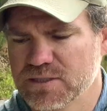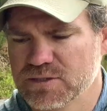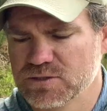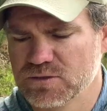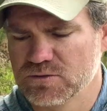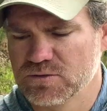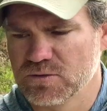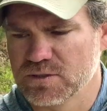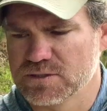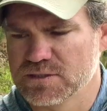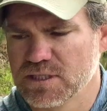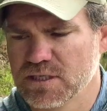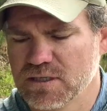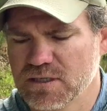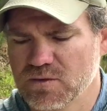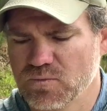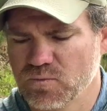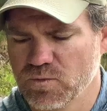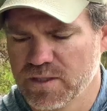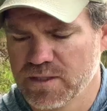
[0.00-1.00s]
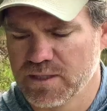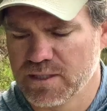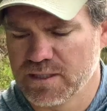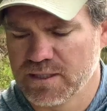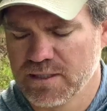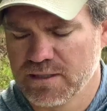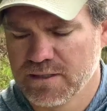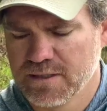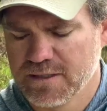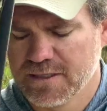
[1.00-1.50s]
you can do a ton with it.
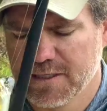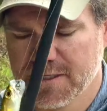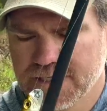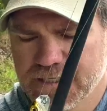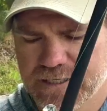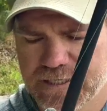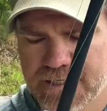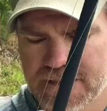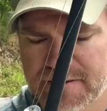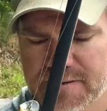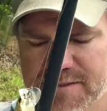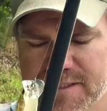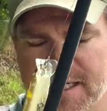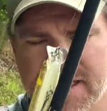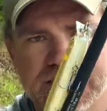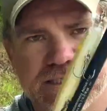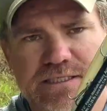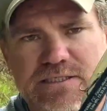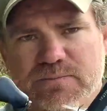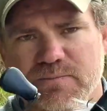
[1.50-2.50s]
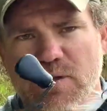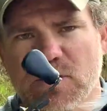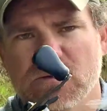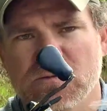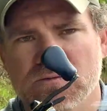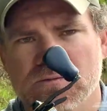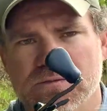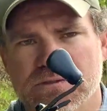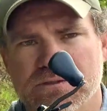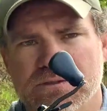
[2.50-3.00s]
It's got the
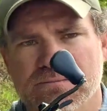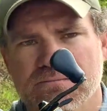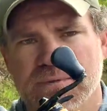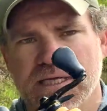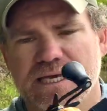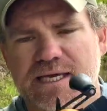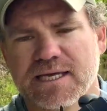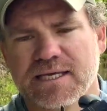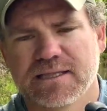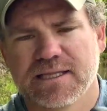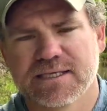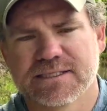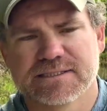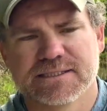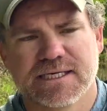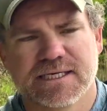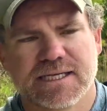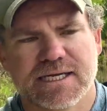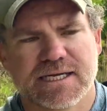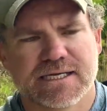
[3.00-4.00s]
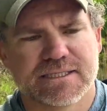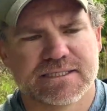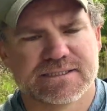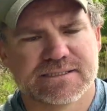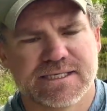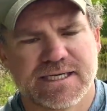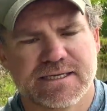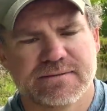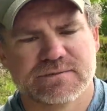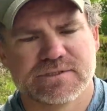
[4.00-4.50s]
exposed blank, like I said, a lot of the
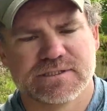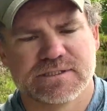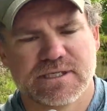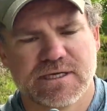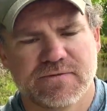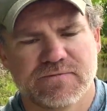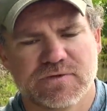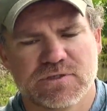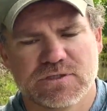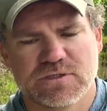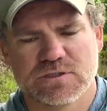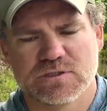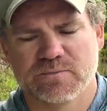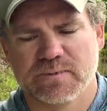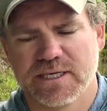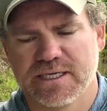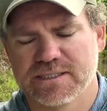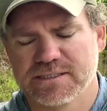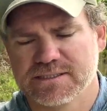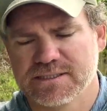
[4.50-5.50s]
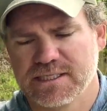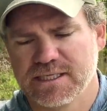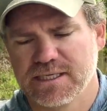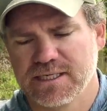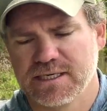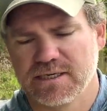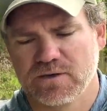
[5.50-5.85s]
same stuff that you expect to see in any